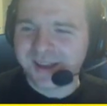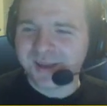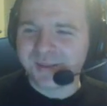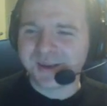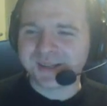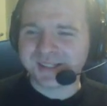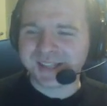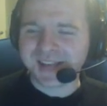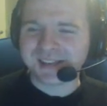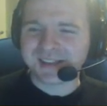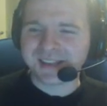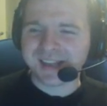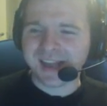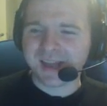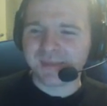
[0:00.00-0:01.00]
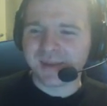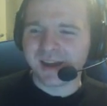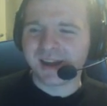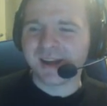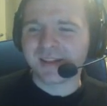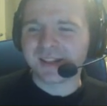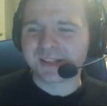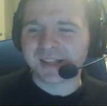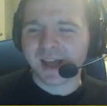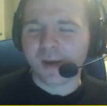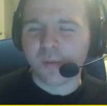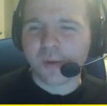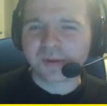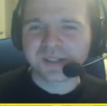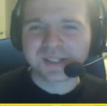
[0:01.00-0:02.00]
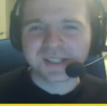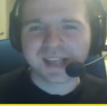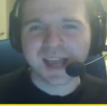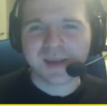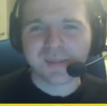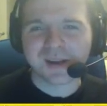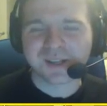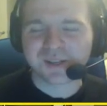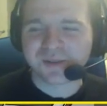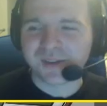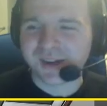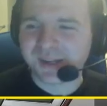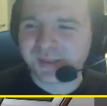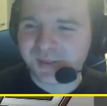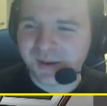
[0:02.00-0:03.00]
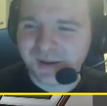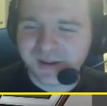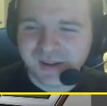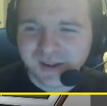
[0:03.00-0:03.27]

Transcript: It's the end of the game there. I wanted to get my streaks, but